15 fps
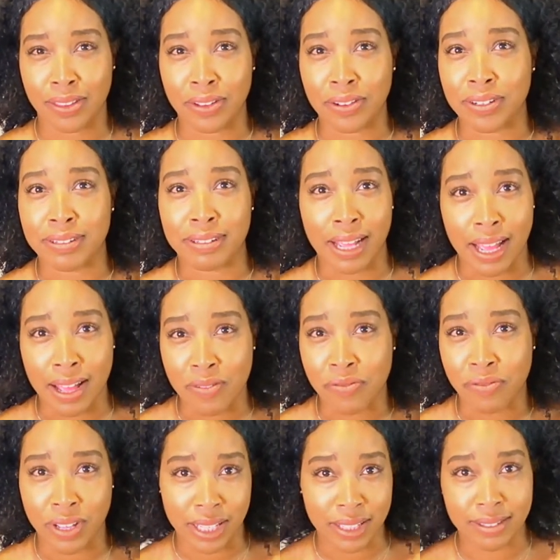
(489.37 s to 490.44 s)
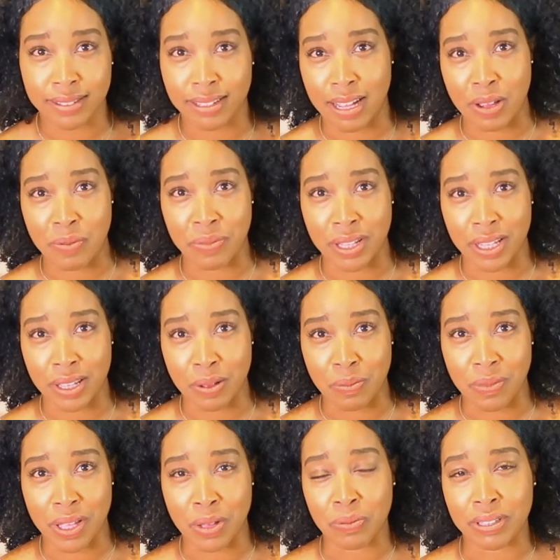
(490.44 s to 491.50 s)
their dad FaceTimed them
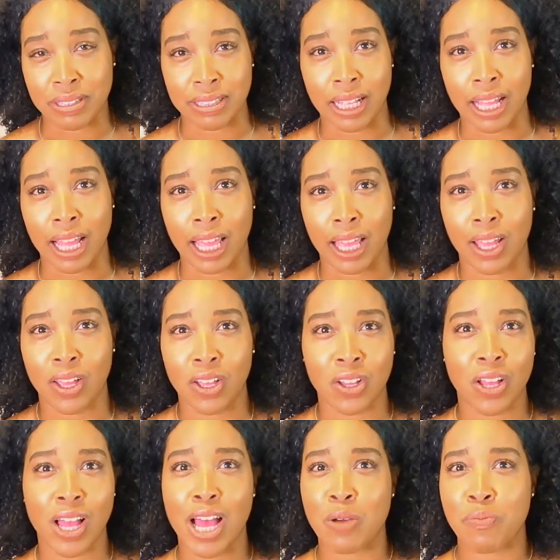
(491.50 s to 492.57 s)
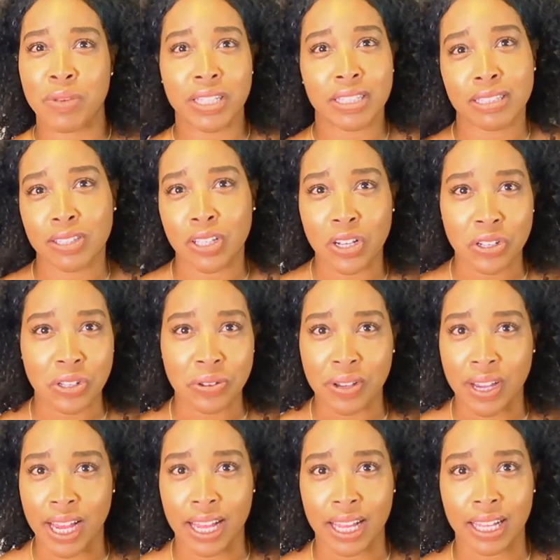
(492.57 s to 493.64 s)
and was like, I meant to tell you
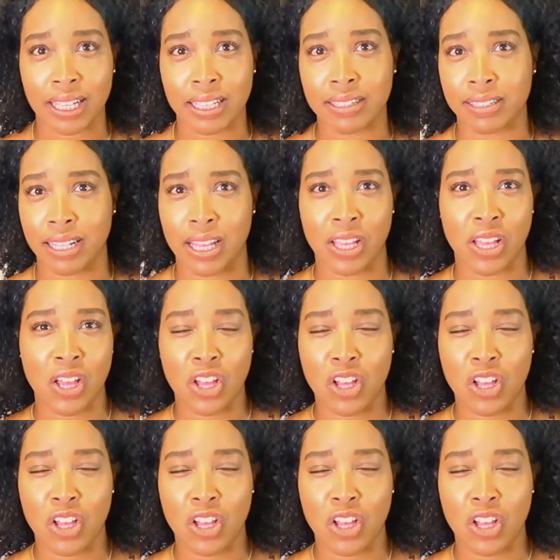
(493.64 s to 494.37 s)
guys, like,